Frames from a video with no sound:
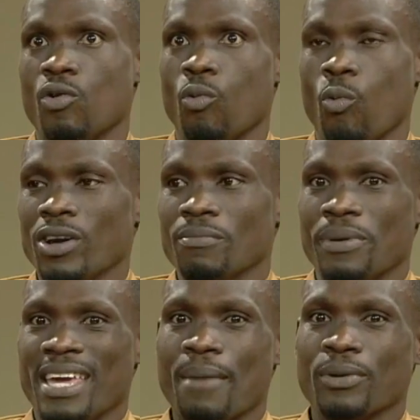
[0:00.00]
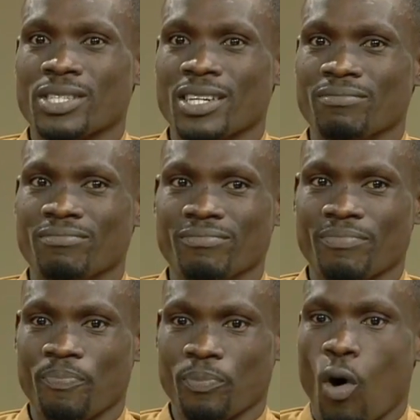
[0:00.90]
wouldn't be able to
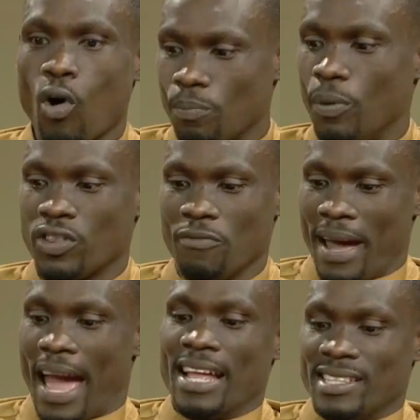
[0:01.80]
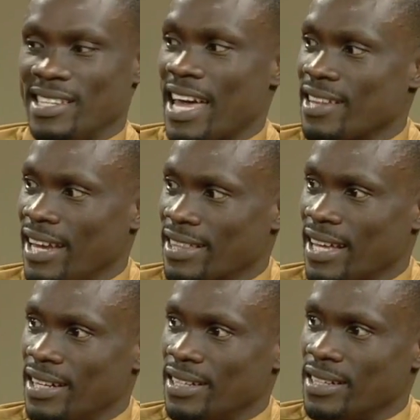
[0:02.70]
hold both of my hands together like
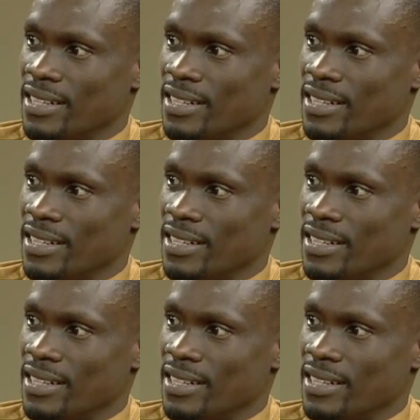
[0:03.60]
that.